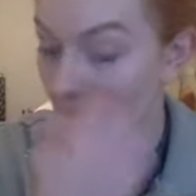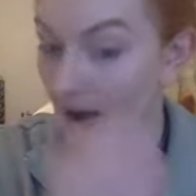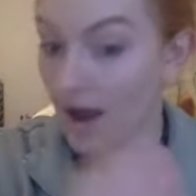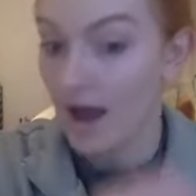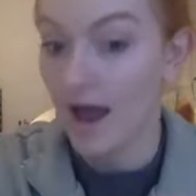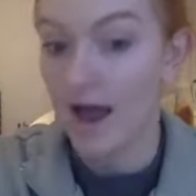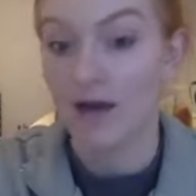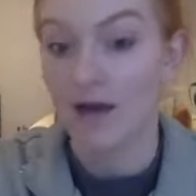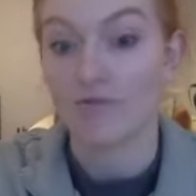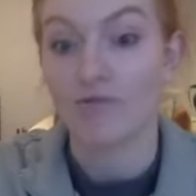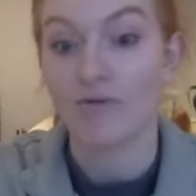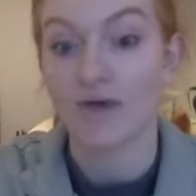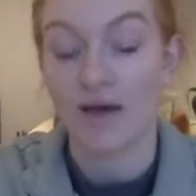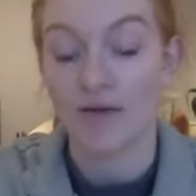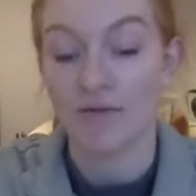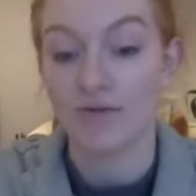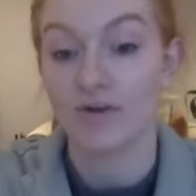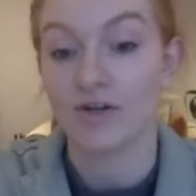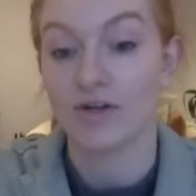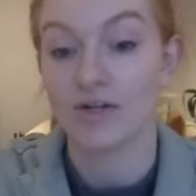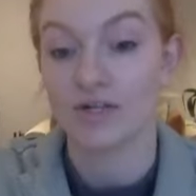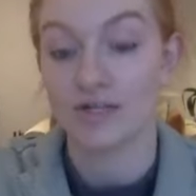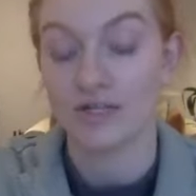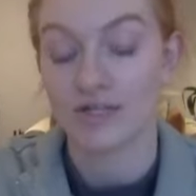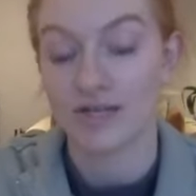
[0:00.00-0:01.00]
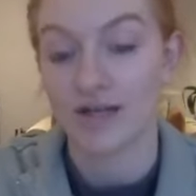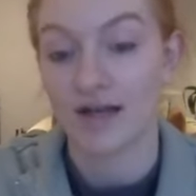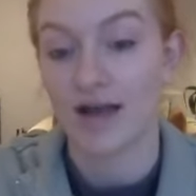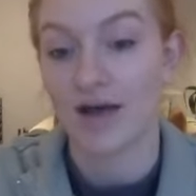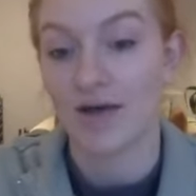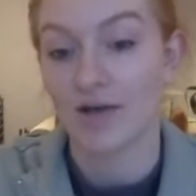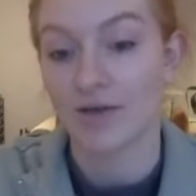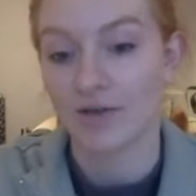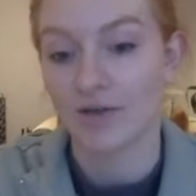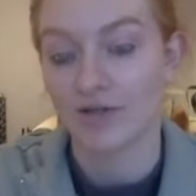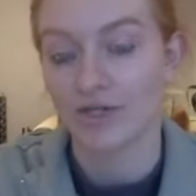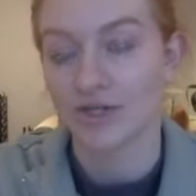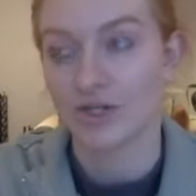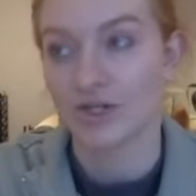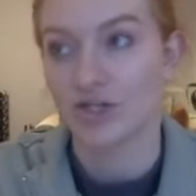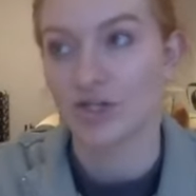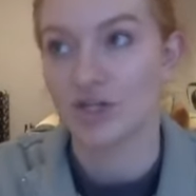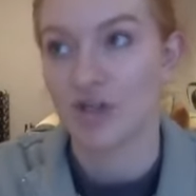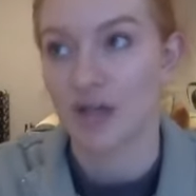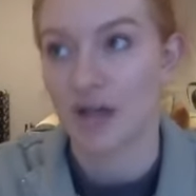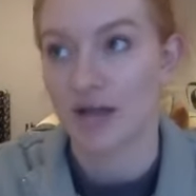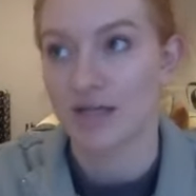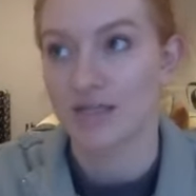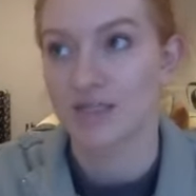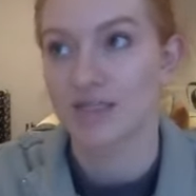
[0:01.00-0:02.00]
have evidence now that
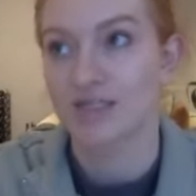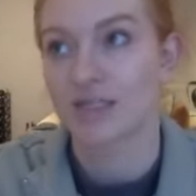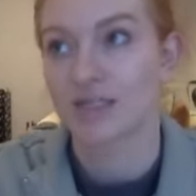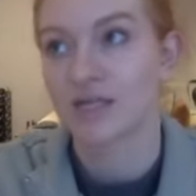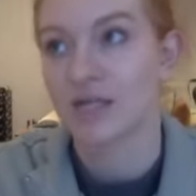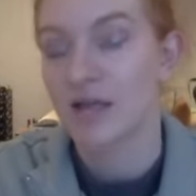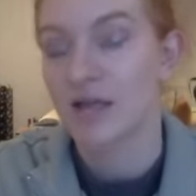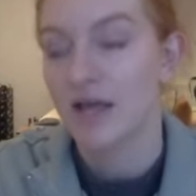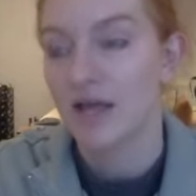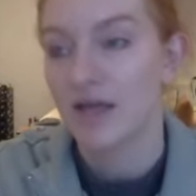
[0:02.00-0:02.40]
suggests